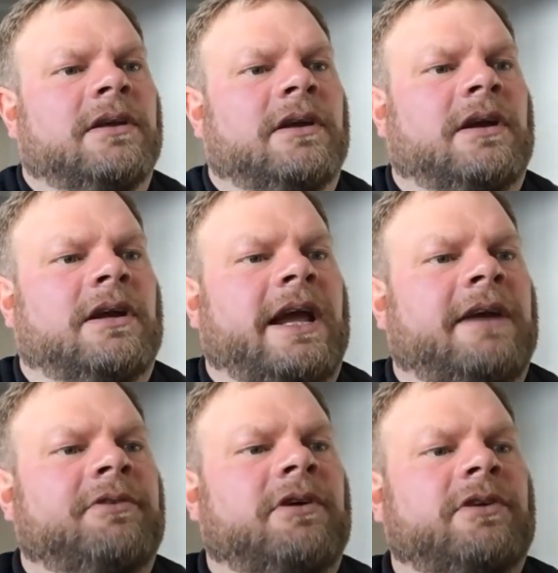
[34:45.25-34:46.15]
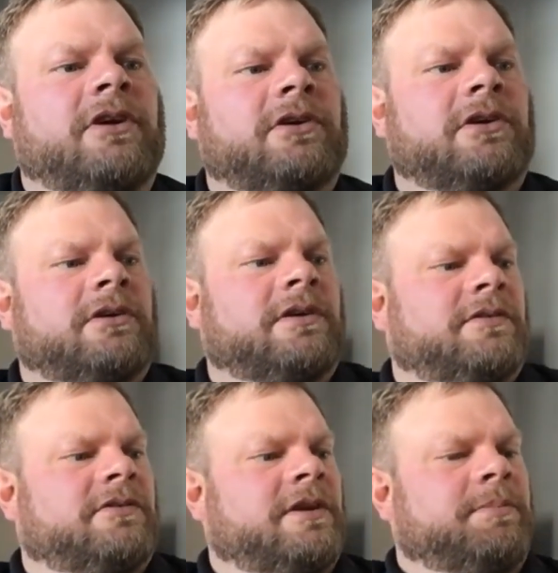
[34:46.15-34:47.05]
Half round gutter
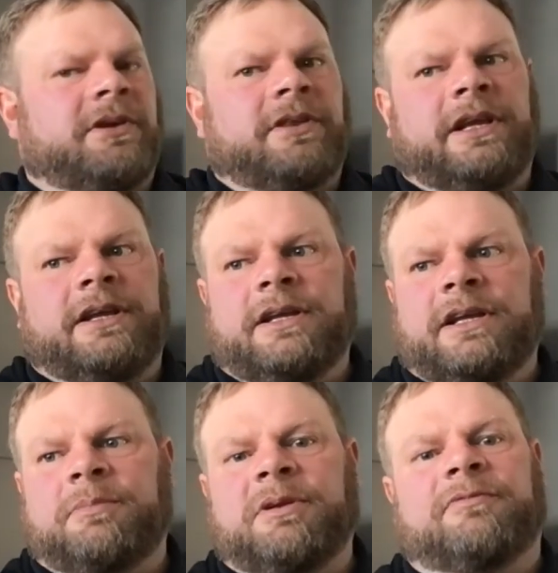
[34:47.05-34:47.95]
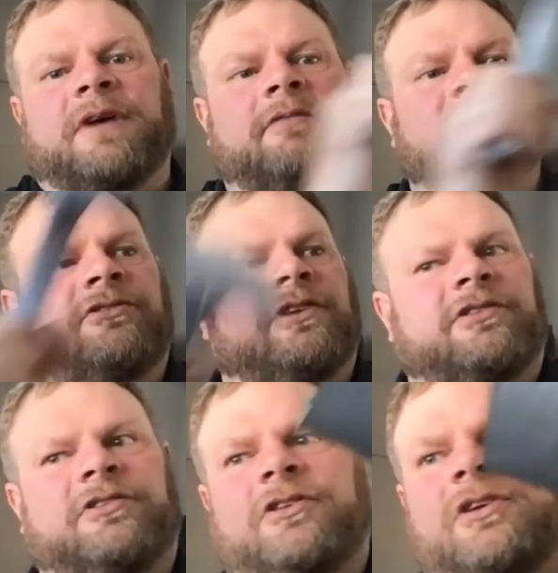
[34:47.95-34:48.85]
is typically, it can be a 5 or
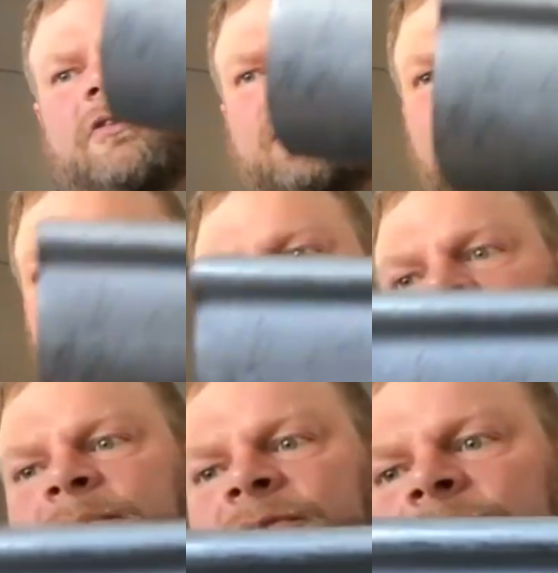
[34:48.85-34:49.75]
6 inch gutter. This is a piece